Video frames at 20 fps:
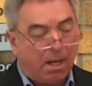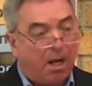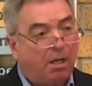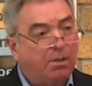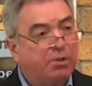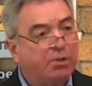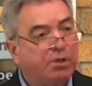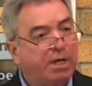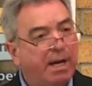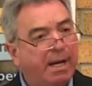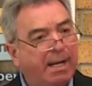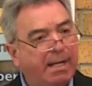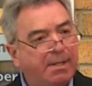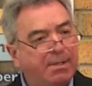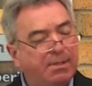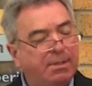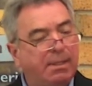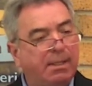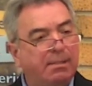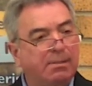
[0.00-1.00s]
are
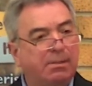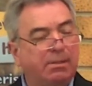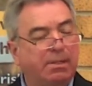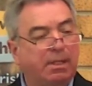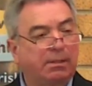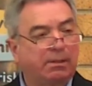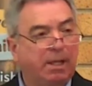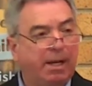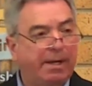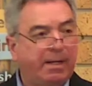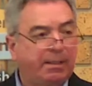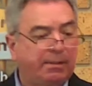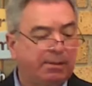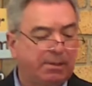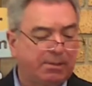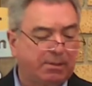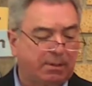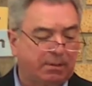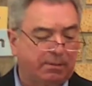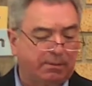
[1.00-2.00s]
changed into the
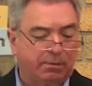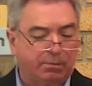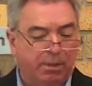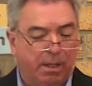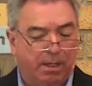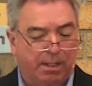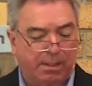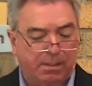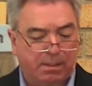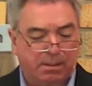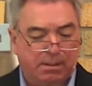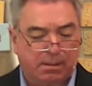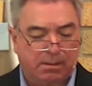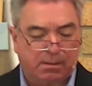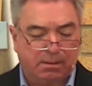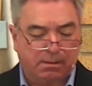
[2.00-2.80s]
likeness of Christ.